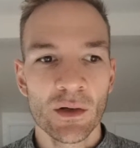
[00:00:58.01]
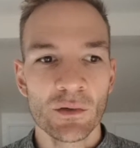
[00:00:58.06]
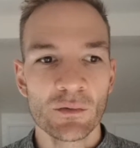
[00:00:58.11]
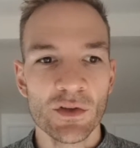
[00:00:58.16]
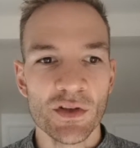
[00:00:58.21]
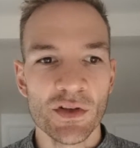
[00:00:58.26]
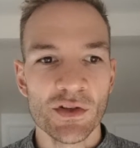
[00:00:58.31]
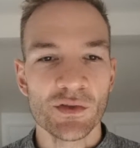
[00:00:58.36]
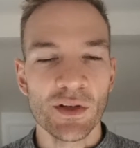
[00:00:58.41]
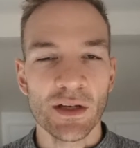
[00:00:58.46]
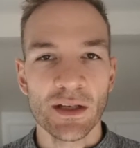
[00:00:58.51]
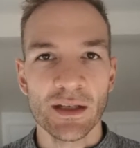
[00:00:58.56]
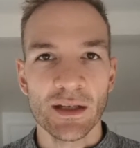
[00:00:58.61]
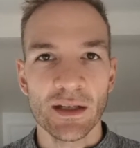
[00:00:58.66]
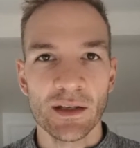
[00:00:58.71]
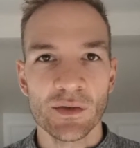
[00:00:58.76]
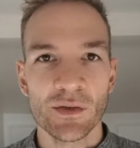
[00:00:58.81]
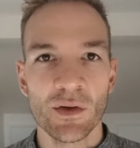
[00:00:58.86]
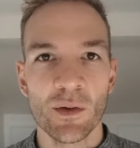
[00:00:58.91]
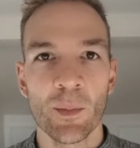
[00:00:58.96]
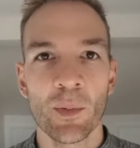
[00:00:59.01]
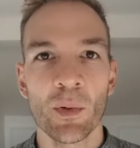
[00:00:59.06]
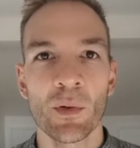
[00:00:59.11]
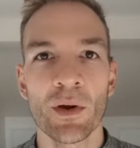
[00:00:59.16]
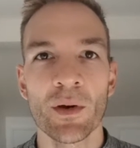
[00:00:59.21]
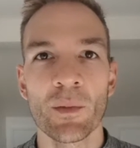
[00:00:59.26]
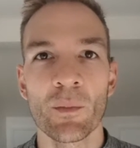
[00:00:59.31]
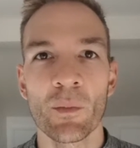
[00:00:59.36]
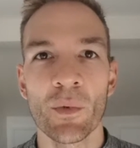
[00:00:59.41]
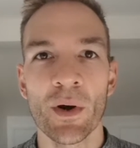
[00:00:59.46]
restricting to a
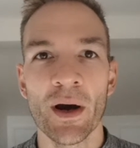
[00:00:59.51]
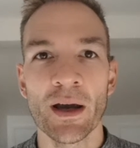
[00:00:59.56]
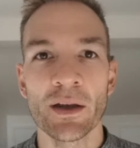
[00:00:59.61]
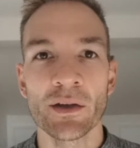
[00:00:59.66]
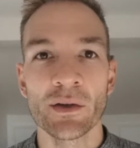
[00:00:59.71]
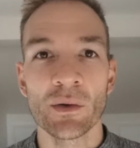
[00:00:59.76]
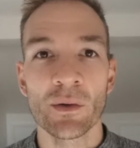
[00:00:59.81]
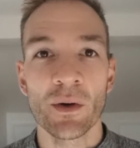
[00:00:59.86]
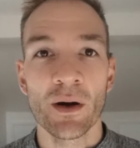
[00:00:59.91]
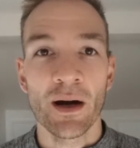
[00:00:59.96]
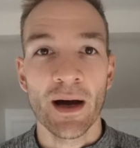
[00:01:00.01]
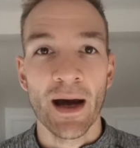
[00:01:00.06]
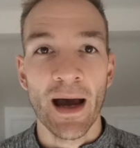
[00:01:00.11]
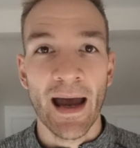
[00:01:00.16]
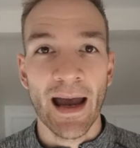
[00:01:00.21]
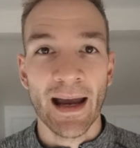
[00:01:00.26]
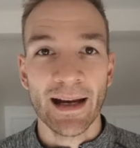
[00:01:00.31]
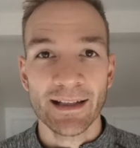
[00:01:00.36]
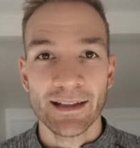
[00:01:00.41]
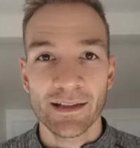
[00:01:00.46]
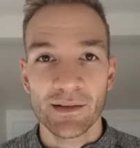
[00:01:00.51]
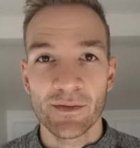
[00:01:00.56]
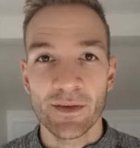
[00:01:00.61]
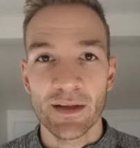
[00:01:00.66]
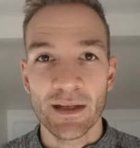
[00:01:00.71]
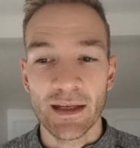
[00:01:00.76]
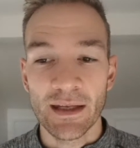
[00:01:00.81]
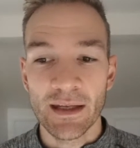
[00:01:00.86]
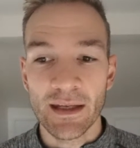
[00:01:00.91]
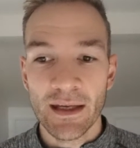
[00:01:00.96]
point where you are
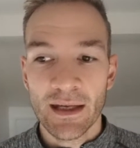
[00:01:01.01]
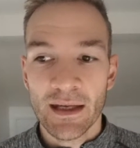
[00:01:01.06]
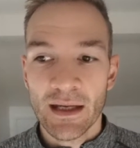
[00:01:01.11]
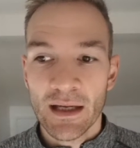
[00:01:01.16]
actively